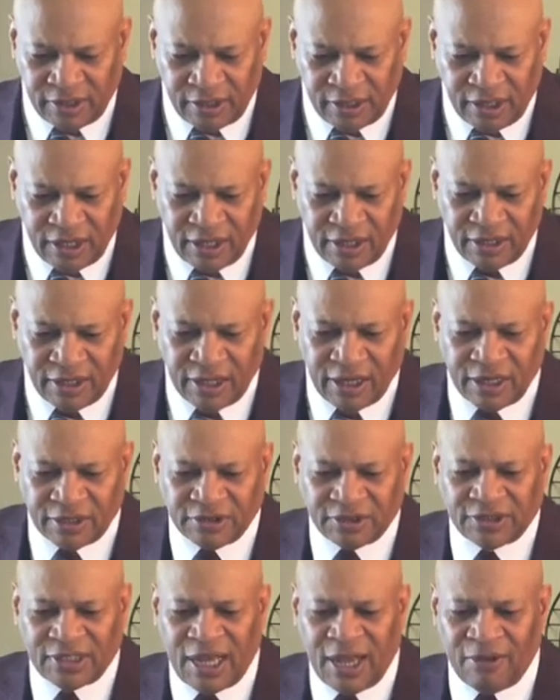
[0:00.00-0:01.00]
in uh,
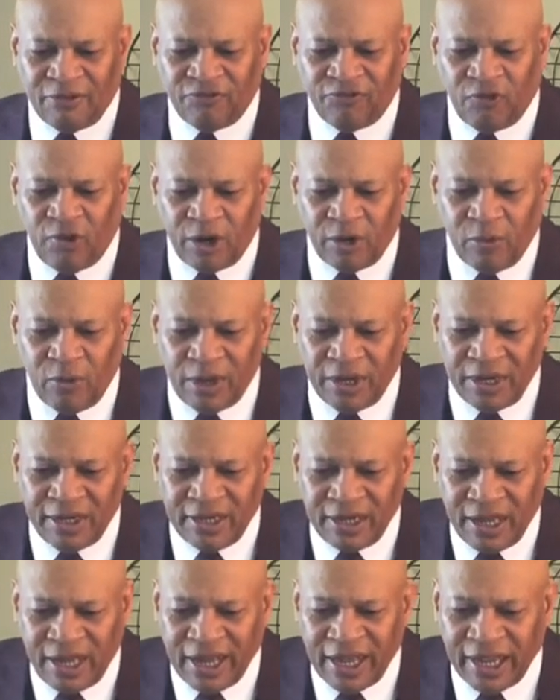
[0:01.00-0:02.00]
Psalms 41 and
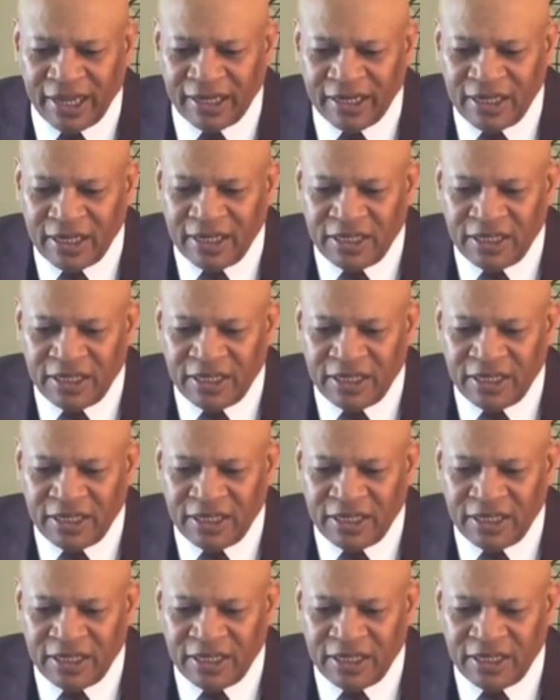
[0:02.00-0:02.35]
9,